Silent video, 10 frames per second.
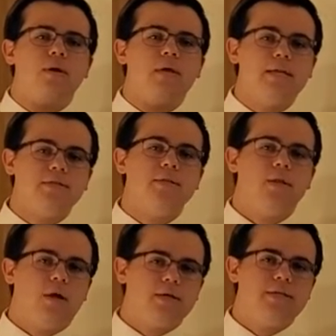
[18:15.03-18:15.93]
into the
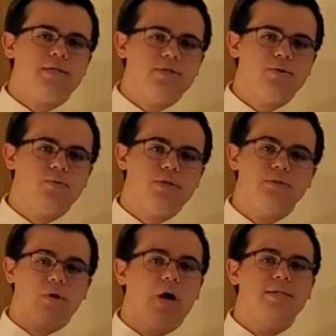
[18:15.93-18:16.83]
lung tissue,
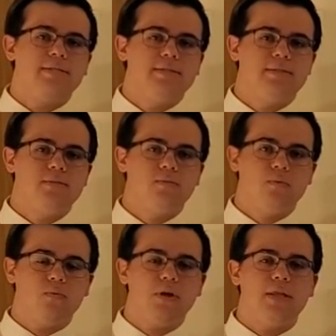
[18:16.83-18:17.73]
which causes
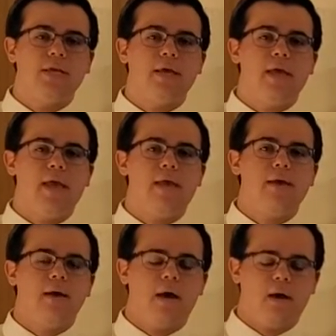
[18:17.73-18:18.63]
really a
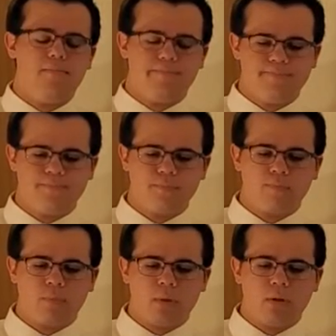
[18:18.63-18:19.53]

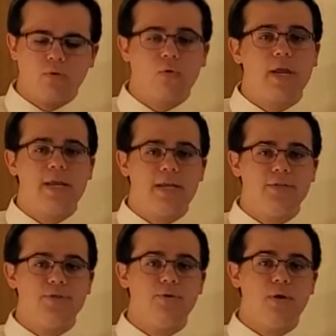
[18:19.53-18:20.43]
great
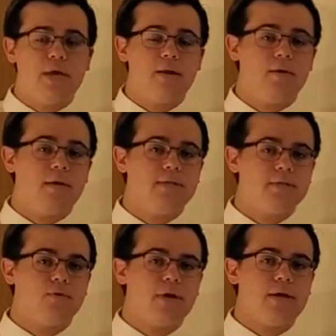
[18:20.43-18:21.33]
issue, and it's a
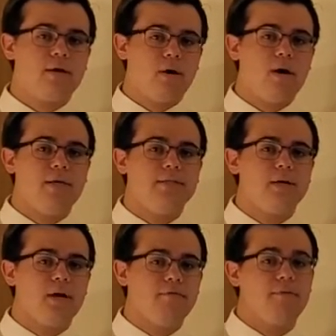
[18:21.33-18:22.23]
great cause
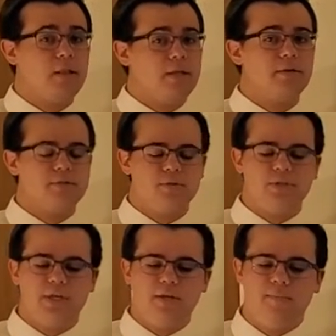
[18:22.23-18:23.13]
of
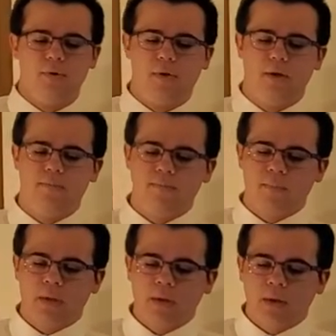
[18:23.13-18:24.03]
ventilator-associated pneumonia.
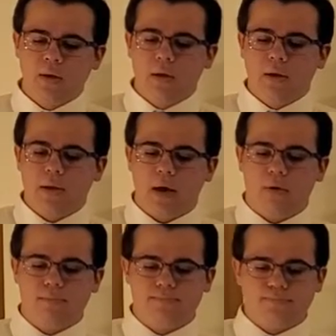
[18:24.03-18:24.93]
Now,